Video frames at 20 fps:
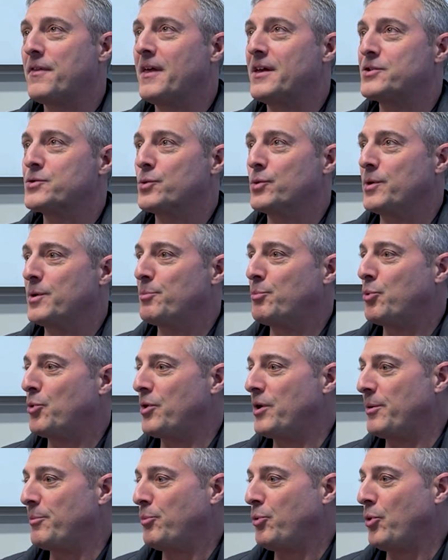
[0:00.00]
that's really
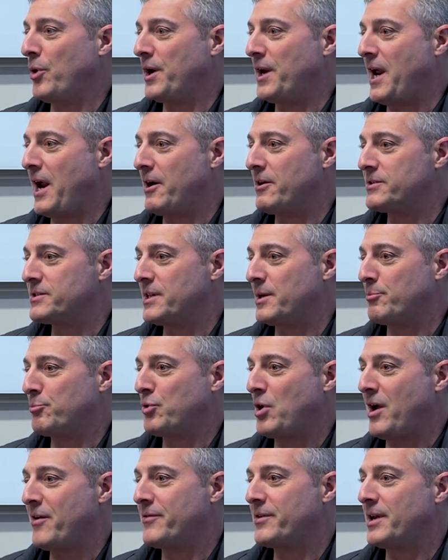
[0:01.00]
important to point out is that
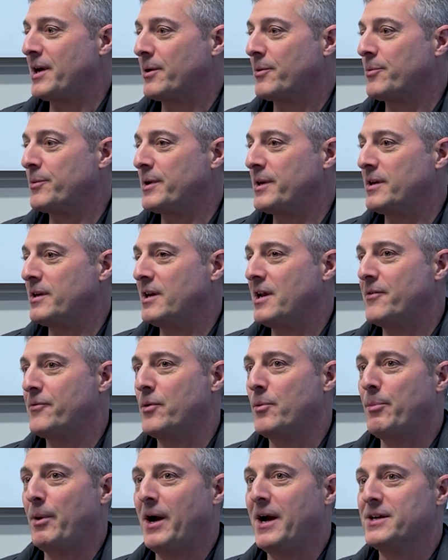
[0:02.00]
private equity
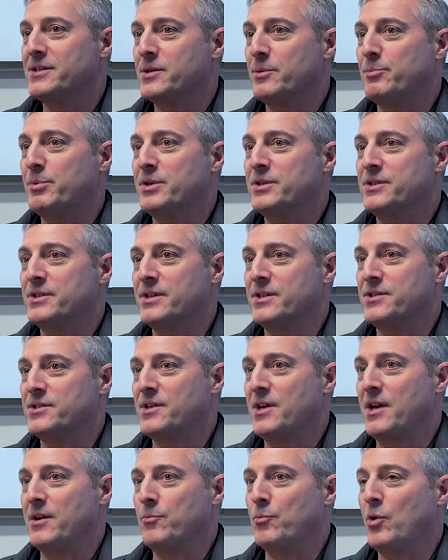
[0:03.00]
never buys a business
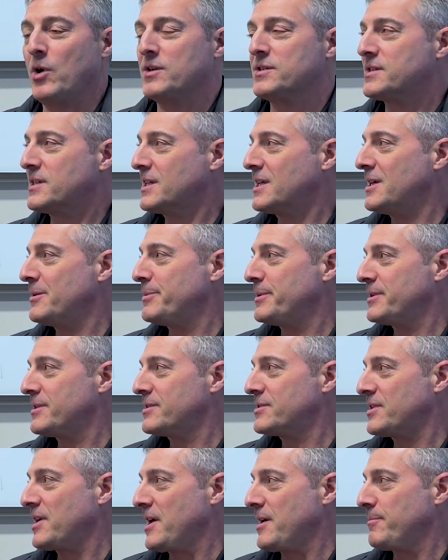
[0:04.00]
and wants to keep it the
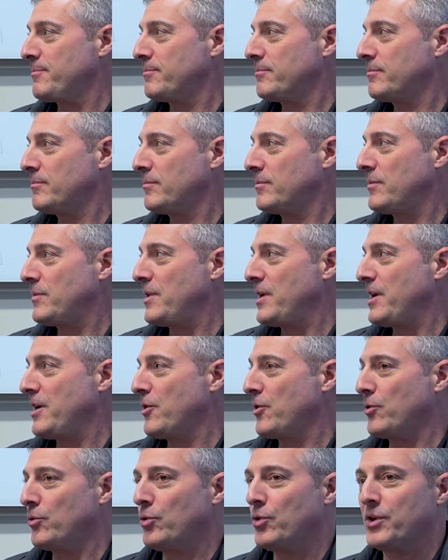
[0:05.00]
same. They
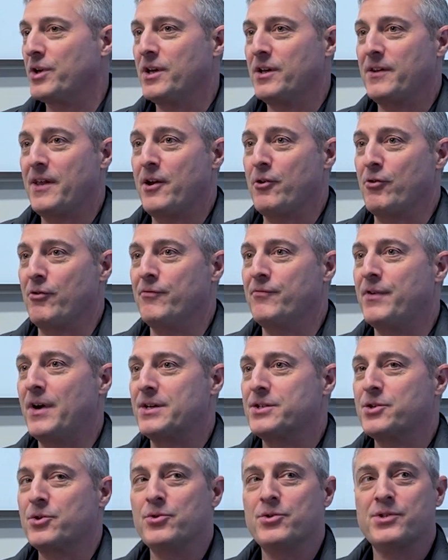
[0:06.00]
are
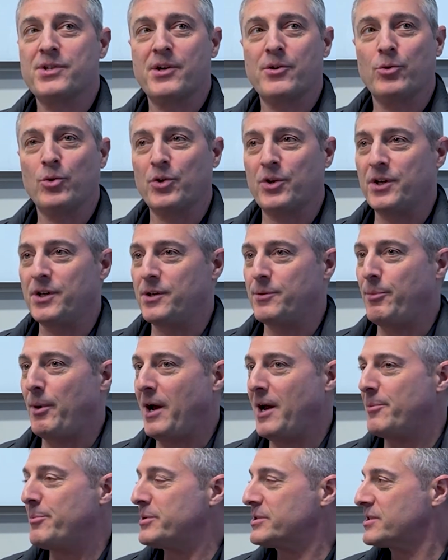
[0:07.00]
investors, they're looking to
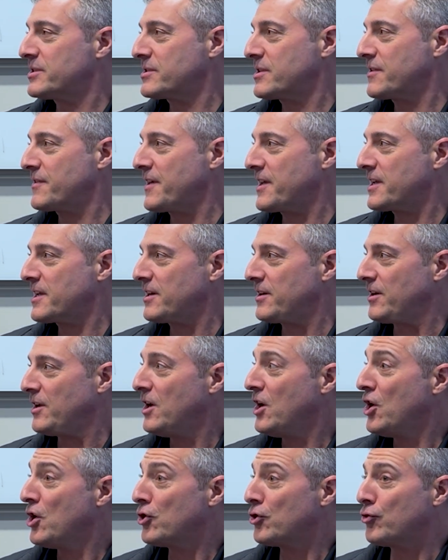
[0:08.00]
buy a business that they can
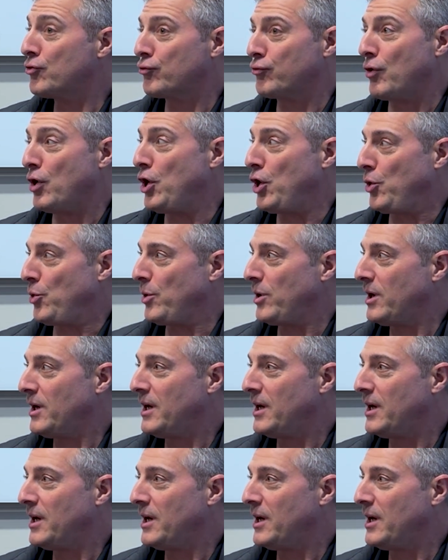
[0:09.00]
grow.